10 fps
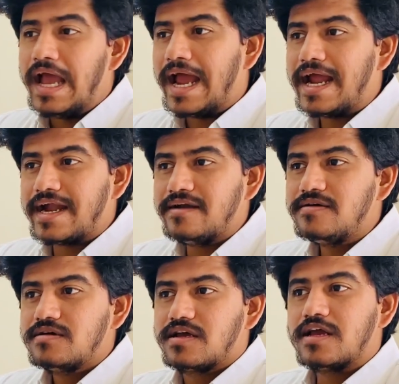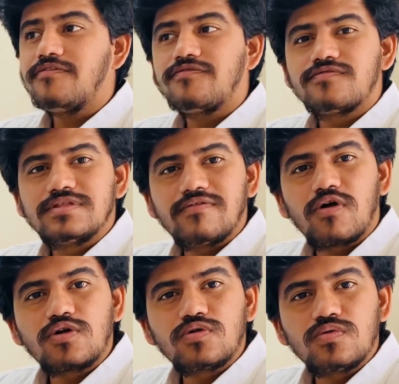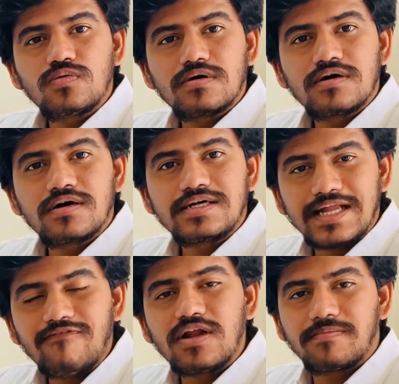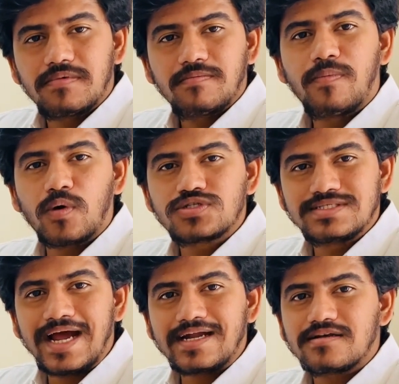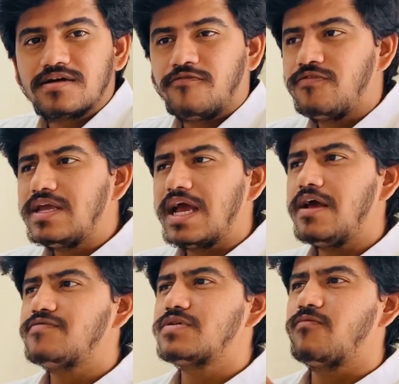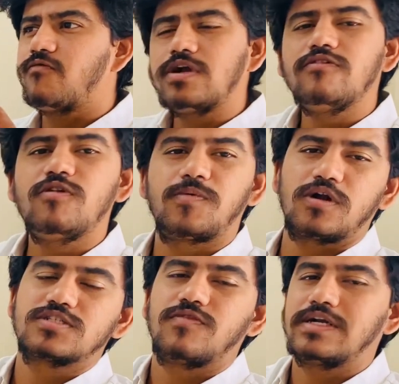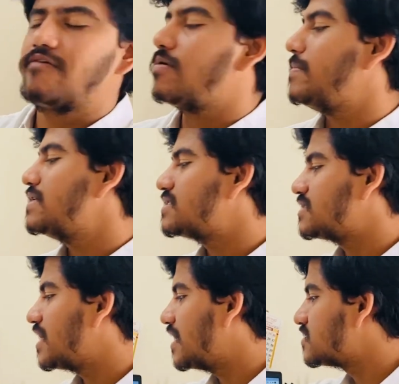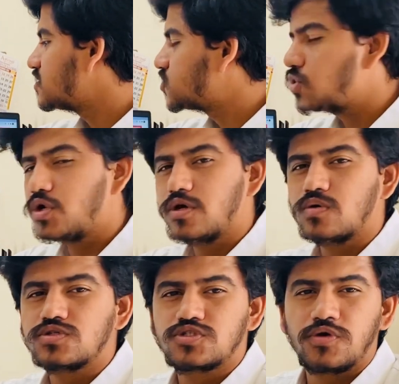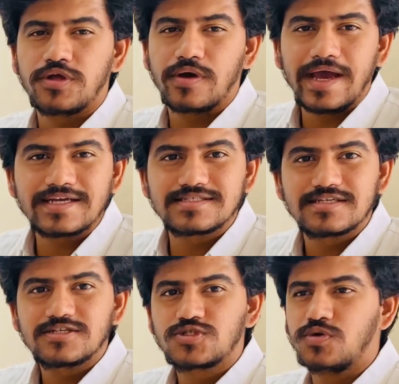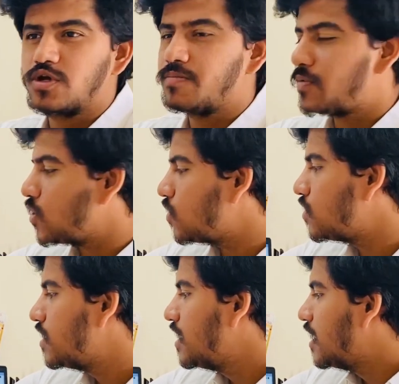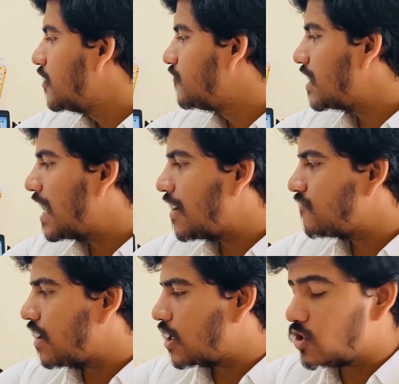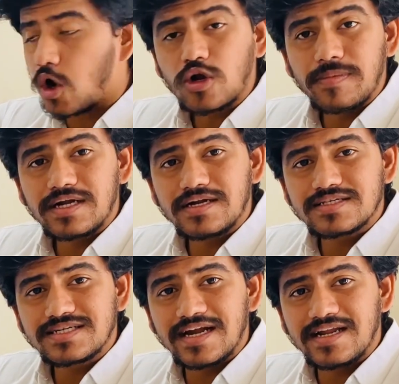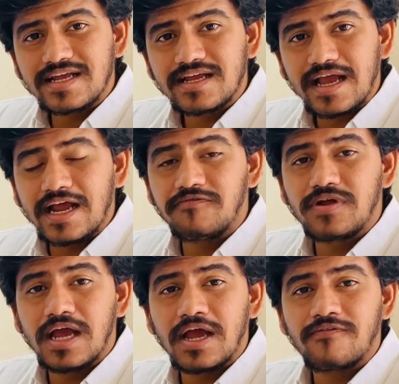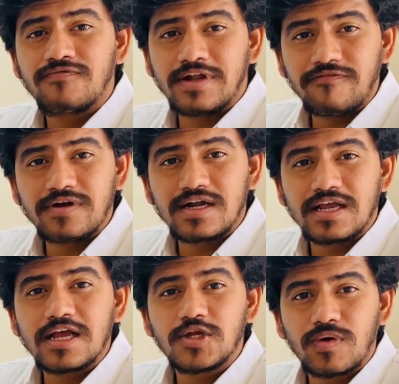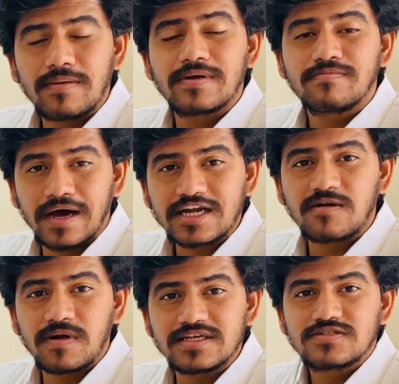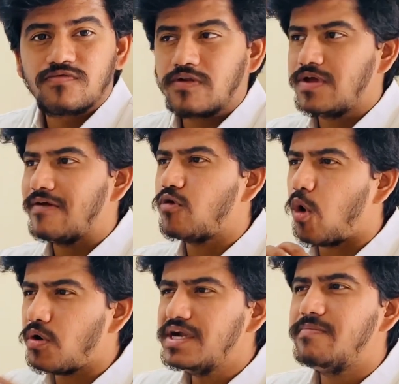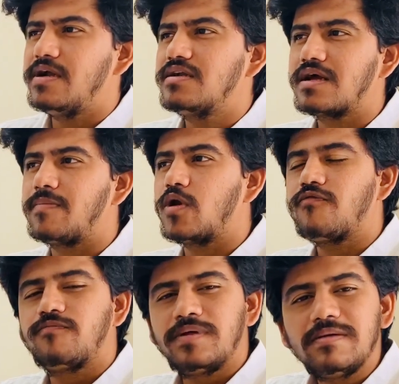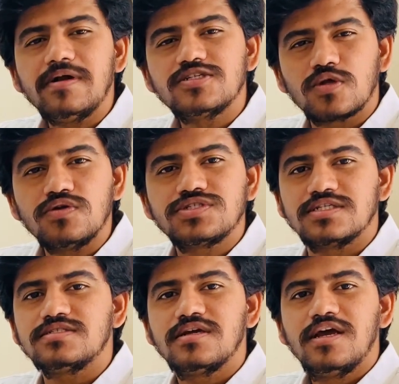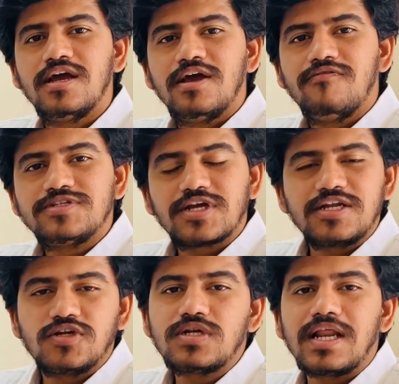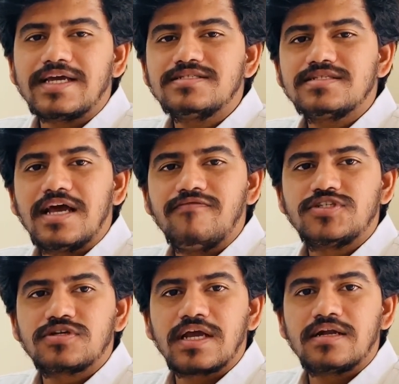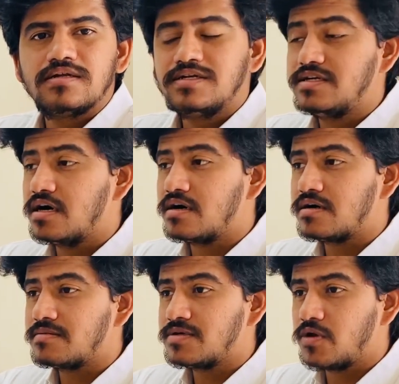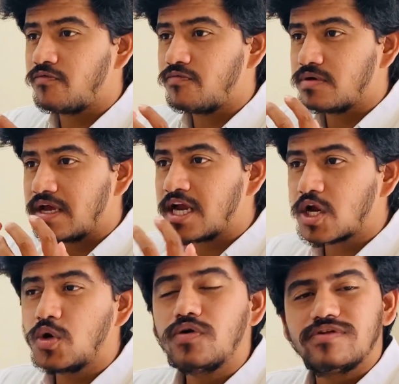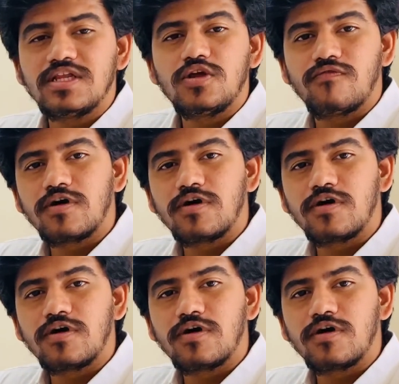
And if they want to uh, develop post that, we have some wonderful products for development such as Studio, Studio X, Studio Pro, we have our document understanding and we have definitely a UiPath marketplace where we have already built couple of pre-built solutions which you can utilize and which you can uh, you know include within your